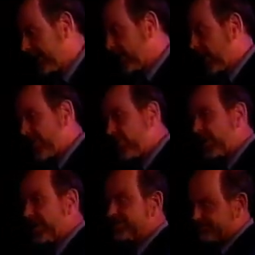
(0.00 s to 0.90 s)
Well, on the
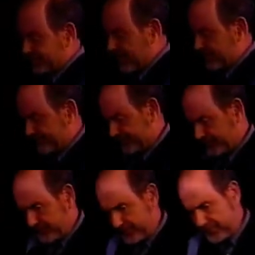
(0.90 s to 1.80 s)
way,
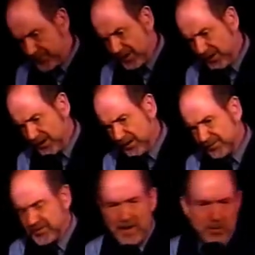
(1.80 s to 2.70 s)

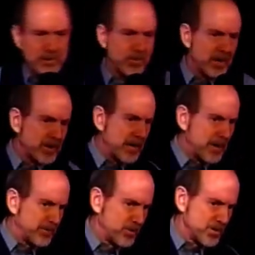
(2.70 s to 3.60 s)
a neighborhood bum came
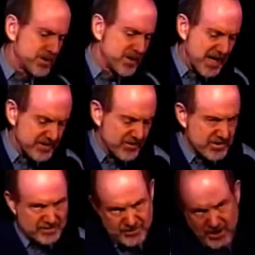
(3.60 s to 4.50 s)
up to us and asked for
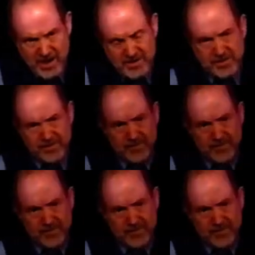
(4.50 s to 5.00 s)
some change.